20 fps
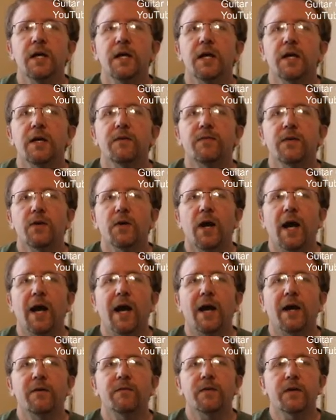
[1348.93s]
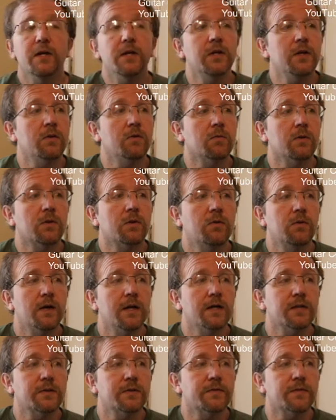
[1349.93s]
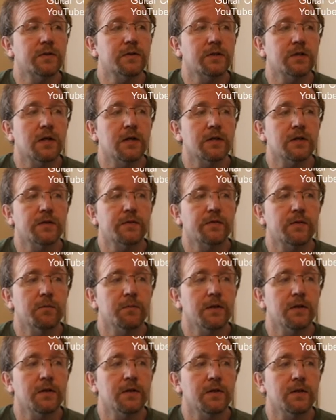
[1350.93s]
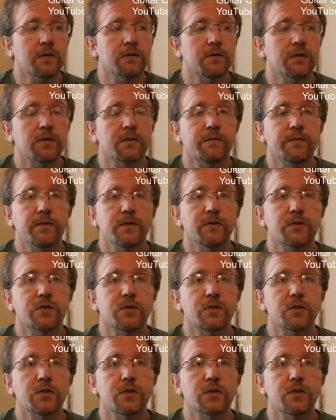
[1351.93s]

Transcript: If you have any requests for songs for me to do in the future,